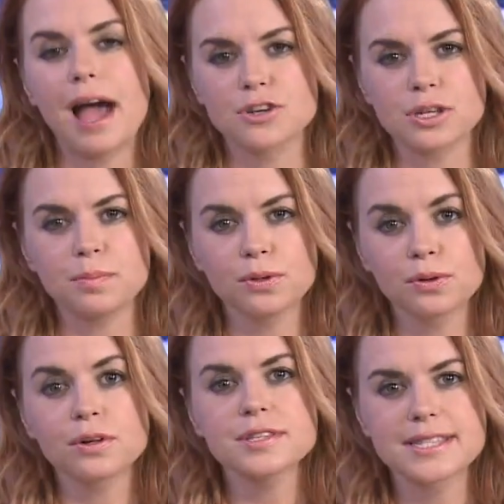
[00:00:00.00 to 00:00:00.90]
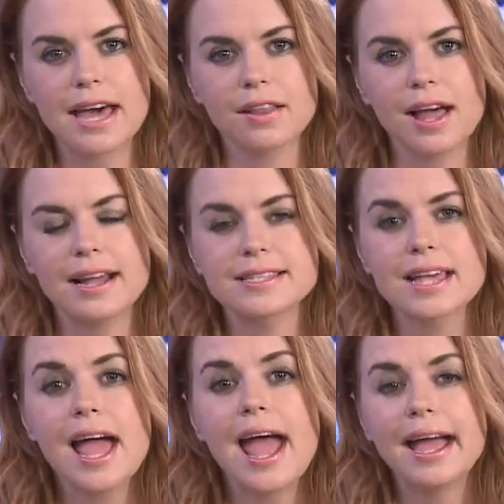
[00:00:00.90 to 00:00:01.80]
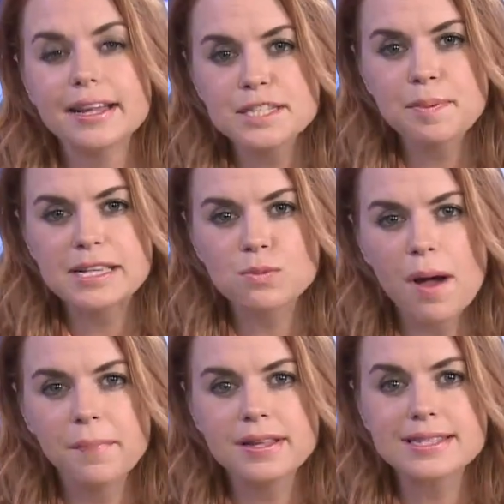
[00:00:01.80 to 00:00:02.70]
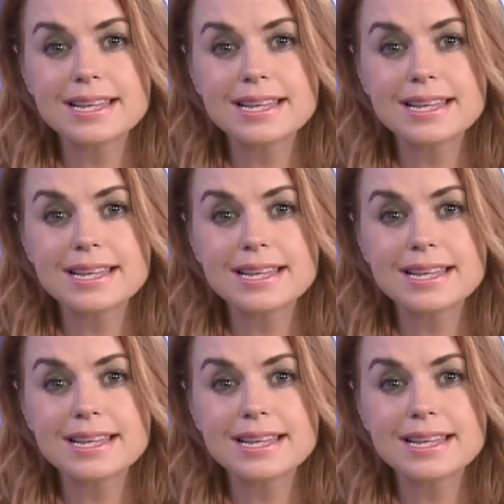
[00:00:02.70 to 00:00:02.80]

actually plural satellites, and space weapons.